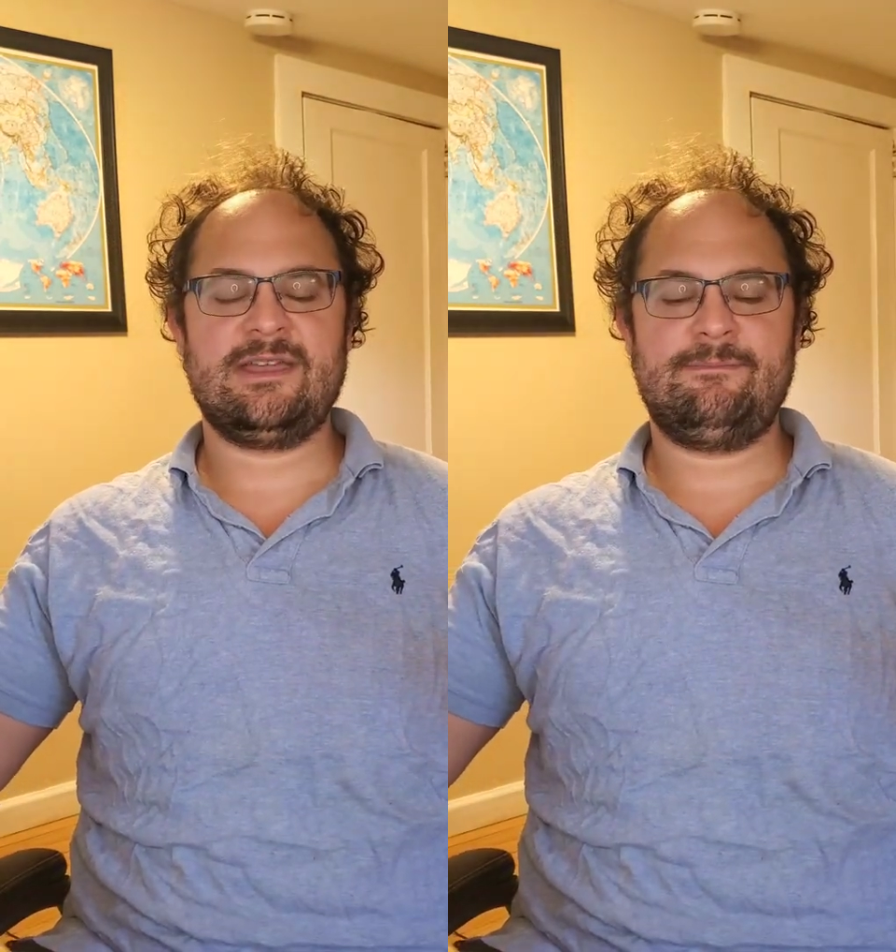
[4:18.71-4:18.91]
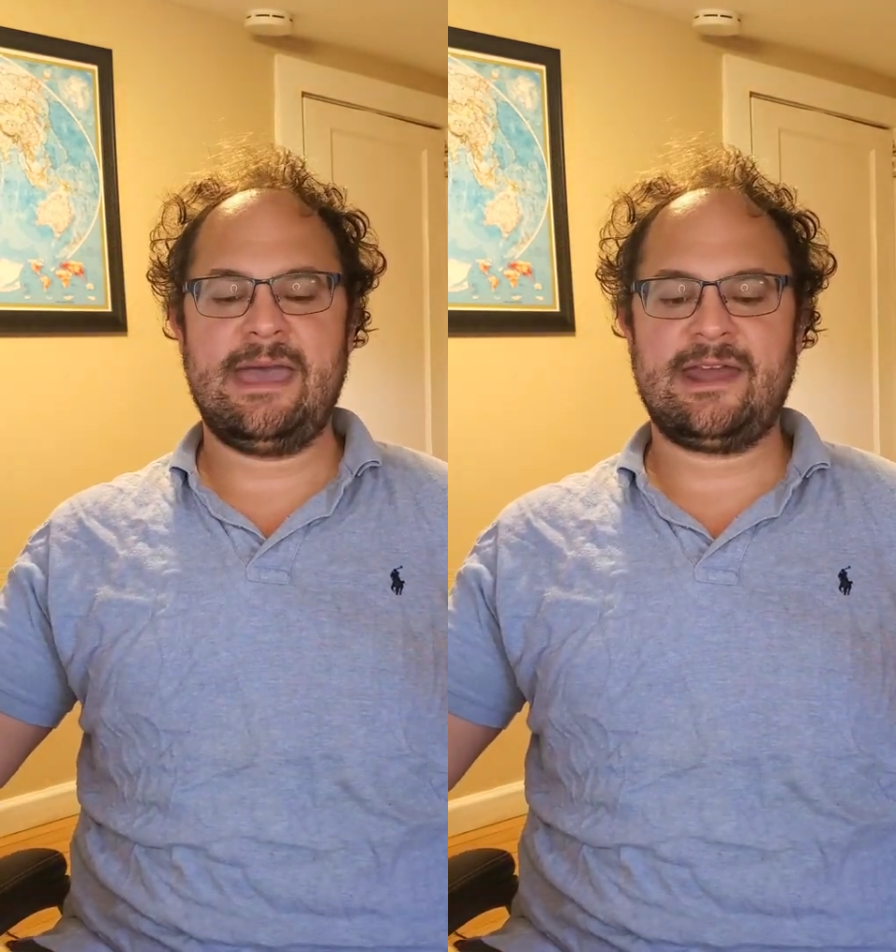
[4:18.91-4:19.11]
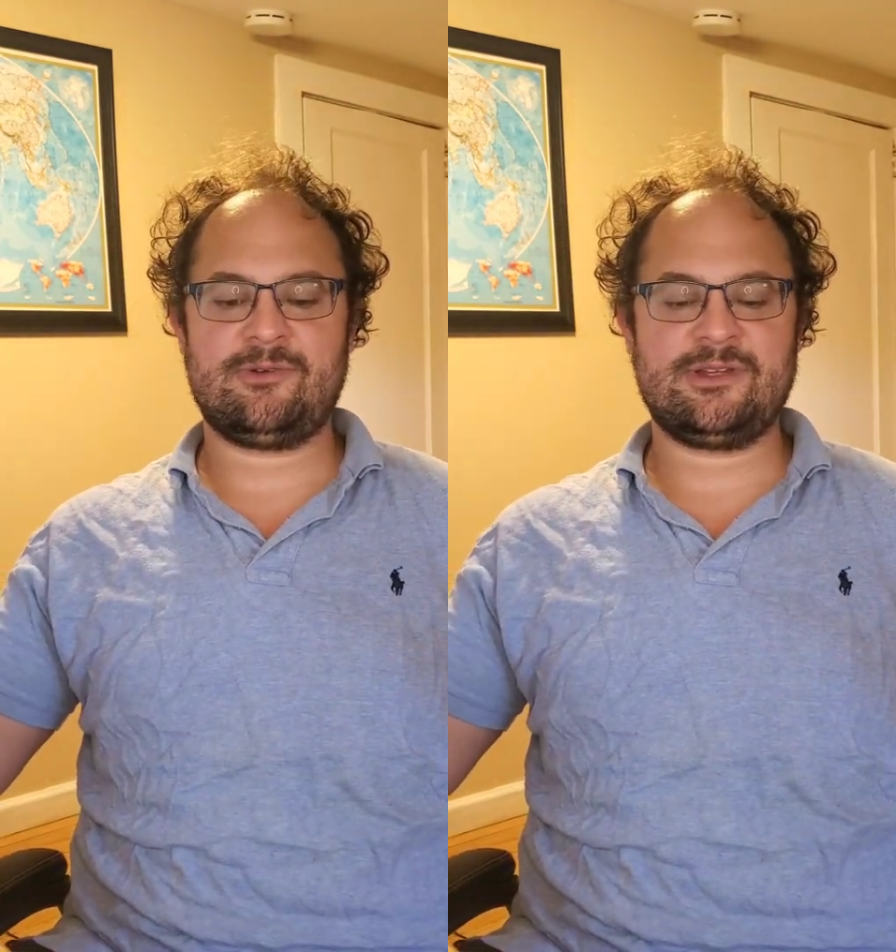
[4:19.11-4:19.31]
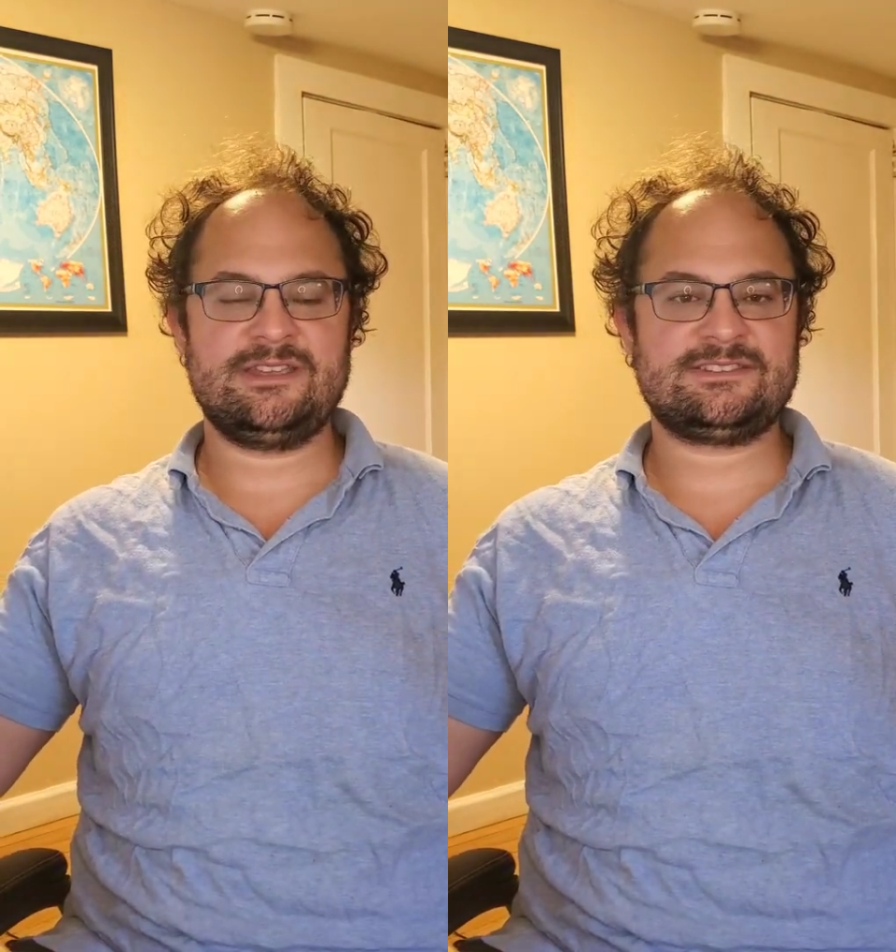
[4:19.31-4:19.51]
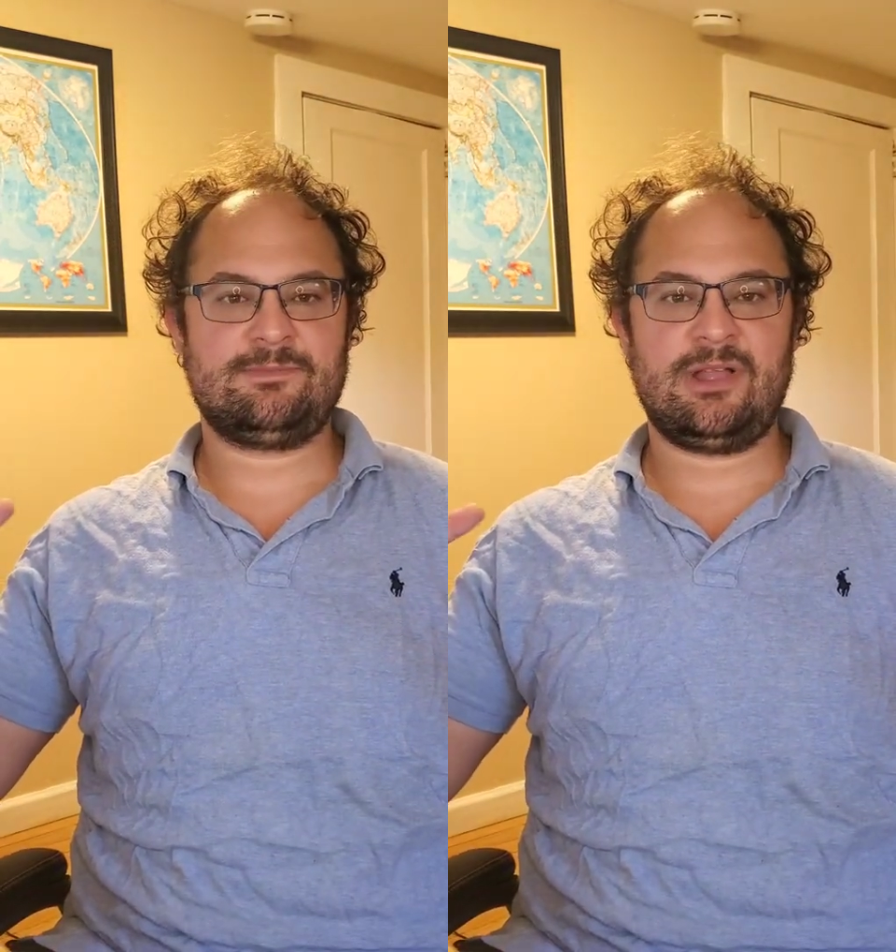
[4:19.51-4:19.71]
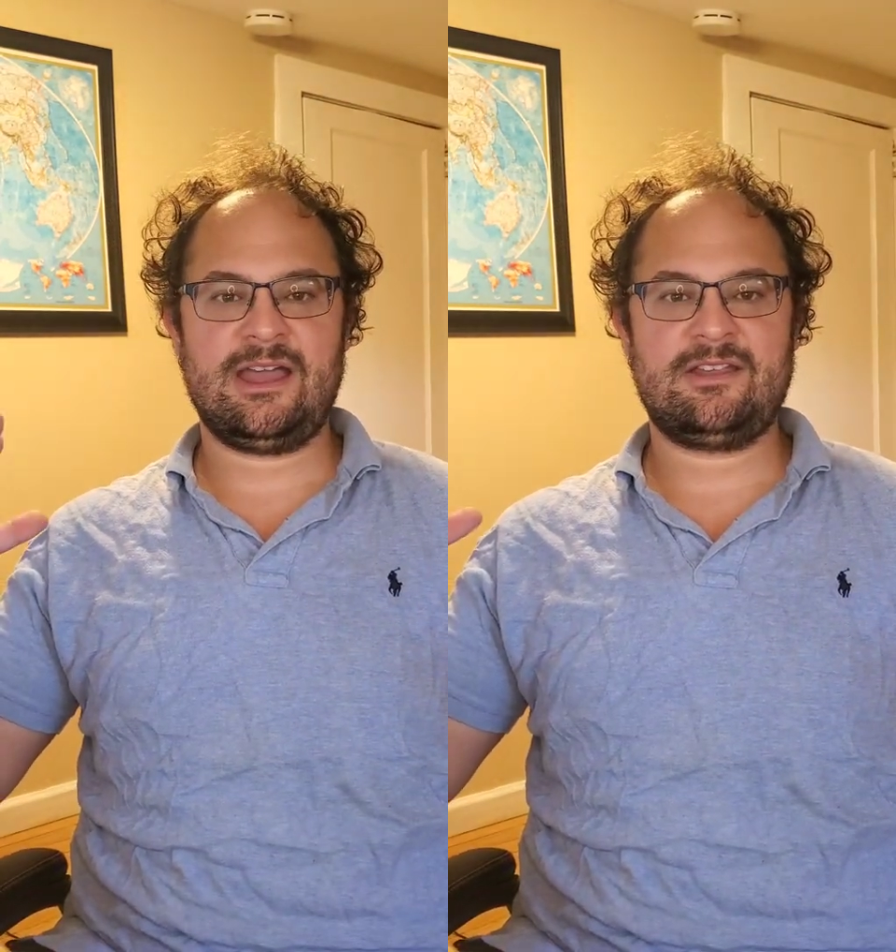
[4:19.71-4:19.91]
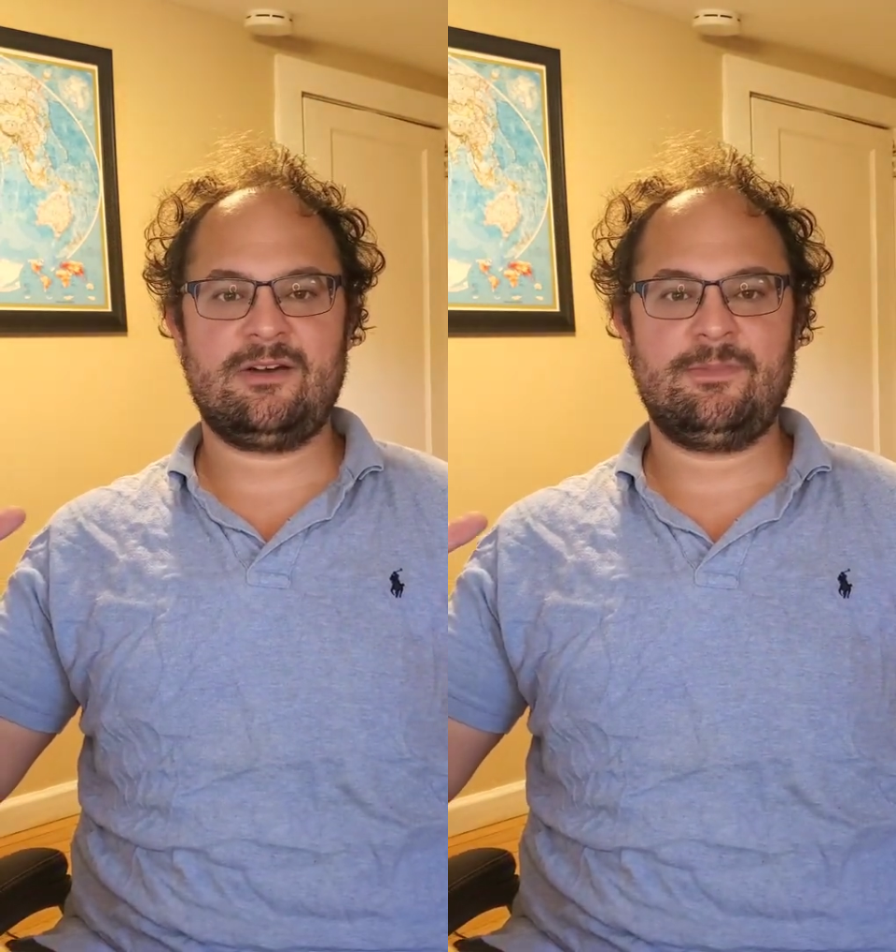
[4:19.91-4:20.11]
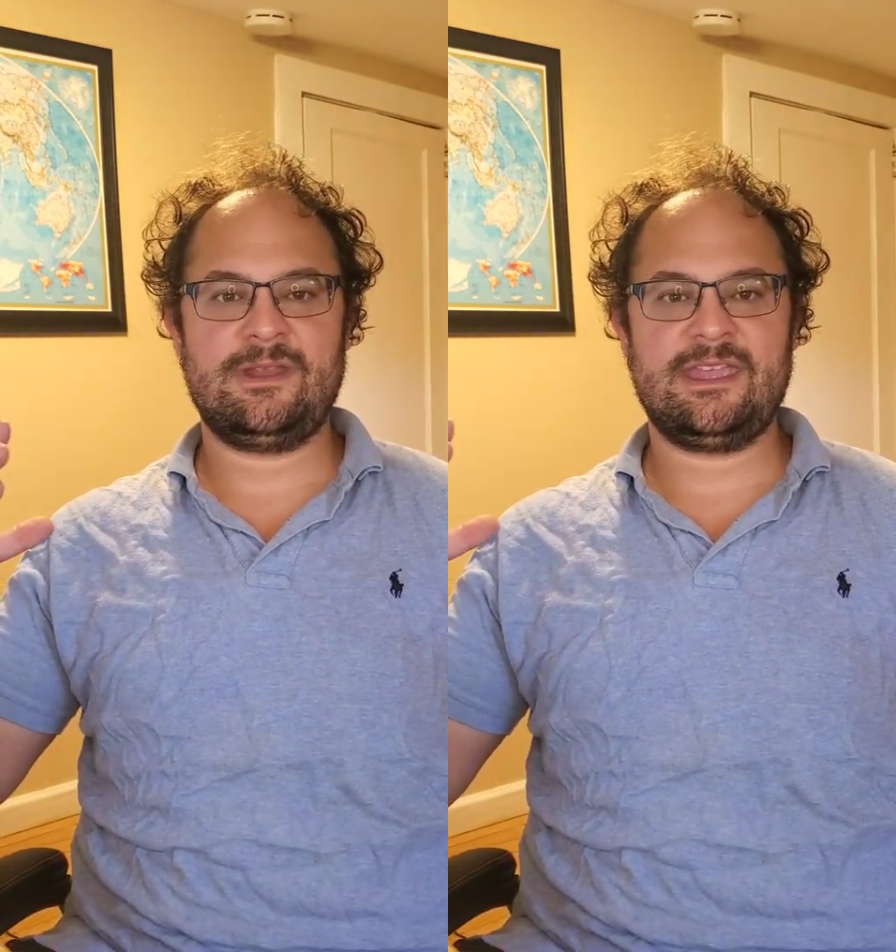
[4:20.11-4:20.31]
a battery supply
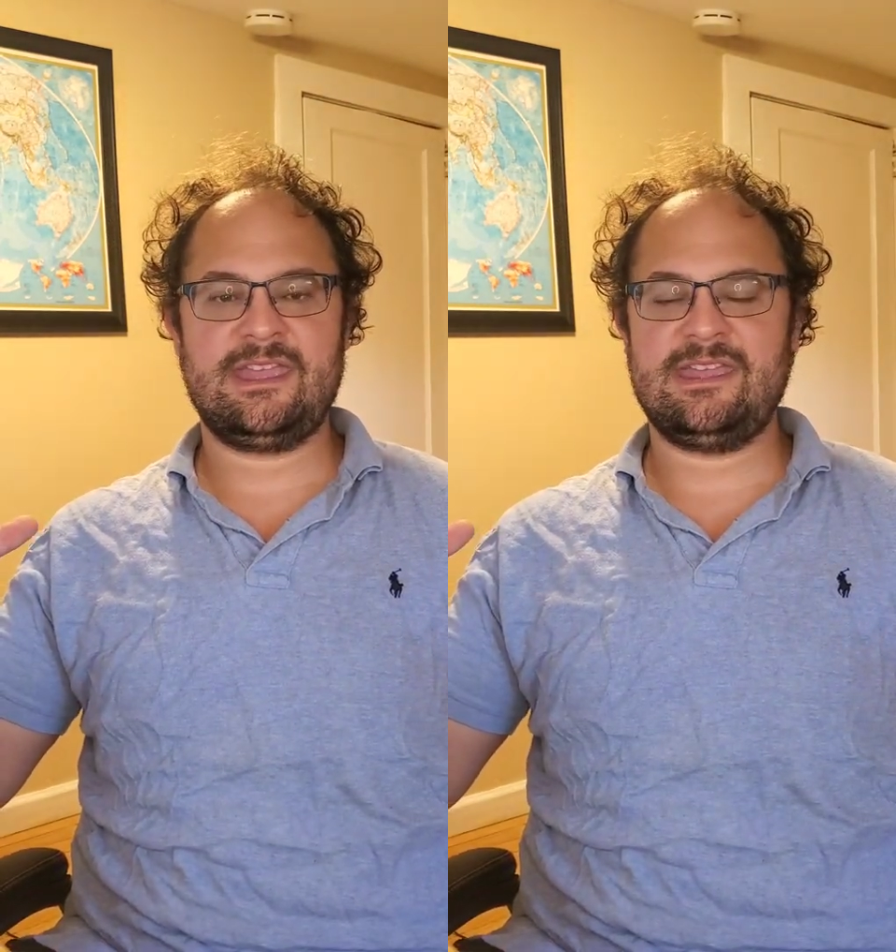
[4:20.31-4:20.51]
company.